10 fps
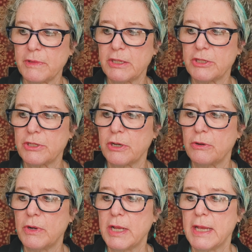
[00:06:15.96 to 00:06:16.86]

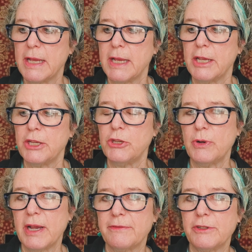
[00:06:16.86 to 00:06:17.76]
So you
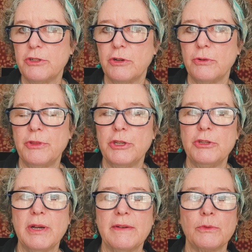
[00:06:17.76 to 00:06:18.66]
have to know that
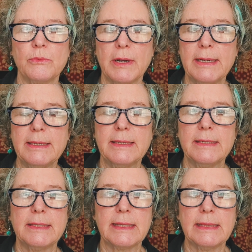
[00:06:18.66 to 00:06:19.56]
you have a right to
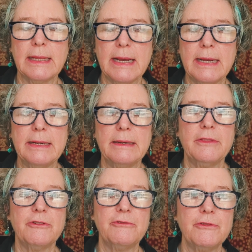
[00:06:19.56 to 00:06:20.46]
decline
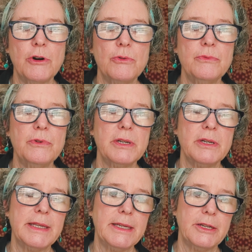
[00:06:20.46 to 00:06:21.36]
the phone
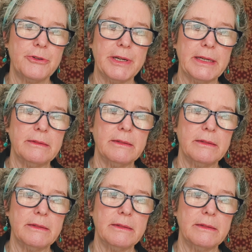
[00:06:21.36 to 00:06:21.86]
hearing.